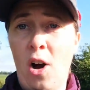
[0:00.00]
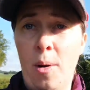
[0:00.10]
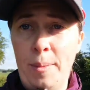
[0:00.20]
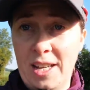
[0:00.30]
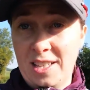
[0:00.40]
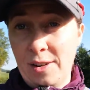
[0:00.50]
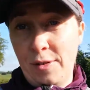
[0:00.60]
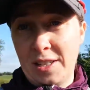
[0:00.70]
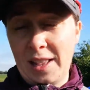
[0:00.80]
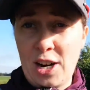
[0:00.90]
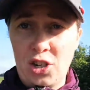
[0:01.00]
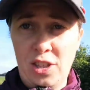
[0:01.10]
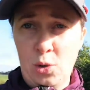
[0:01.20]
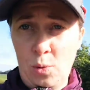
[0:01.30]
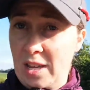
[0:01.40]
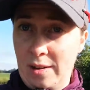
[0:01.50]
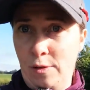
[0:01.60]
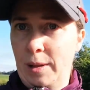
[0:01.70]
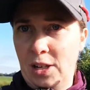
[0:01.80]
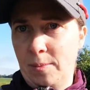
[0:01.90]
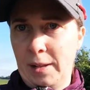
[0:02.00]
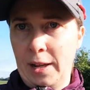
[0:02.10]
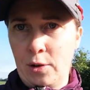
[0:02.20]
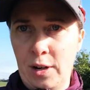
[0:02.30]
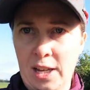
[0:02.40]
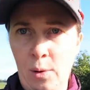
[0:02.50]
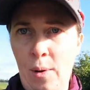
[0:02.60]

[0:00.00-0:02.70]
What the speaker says: can't be considered for selection this week, if you play something like cricket